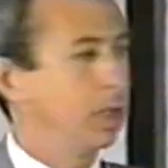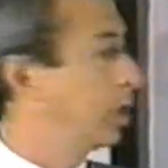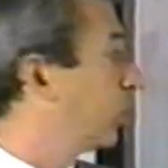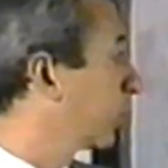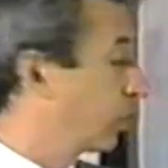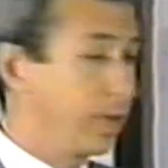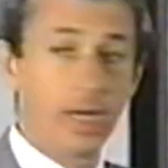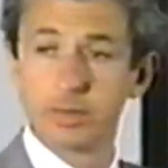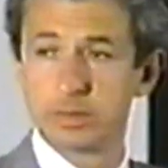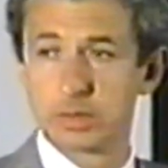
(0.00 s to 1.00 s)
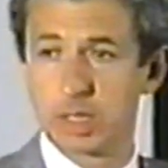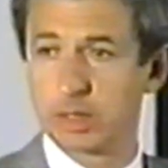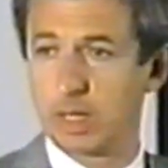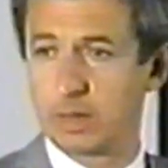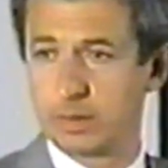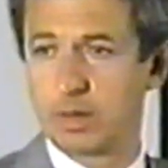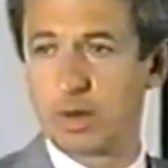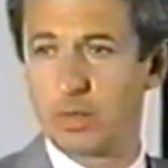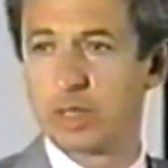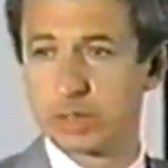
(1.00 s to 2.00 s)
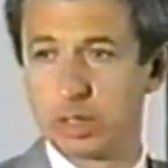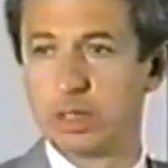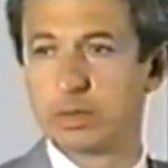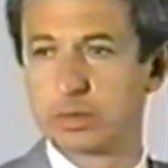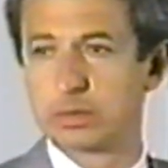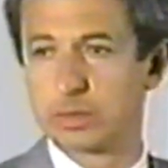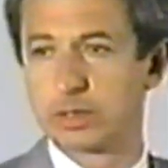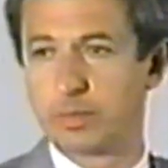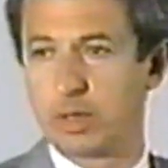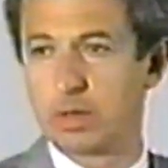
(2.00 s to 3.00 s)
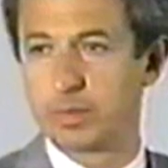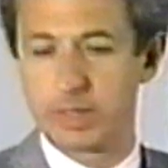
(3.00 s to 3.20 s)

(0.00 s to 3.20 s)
And I looked around, and suddenly there I was alone with the Pope,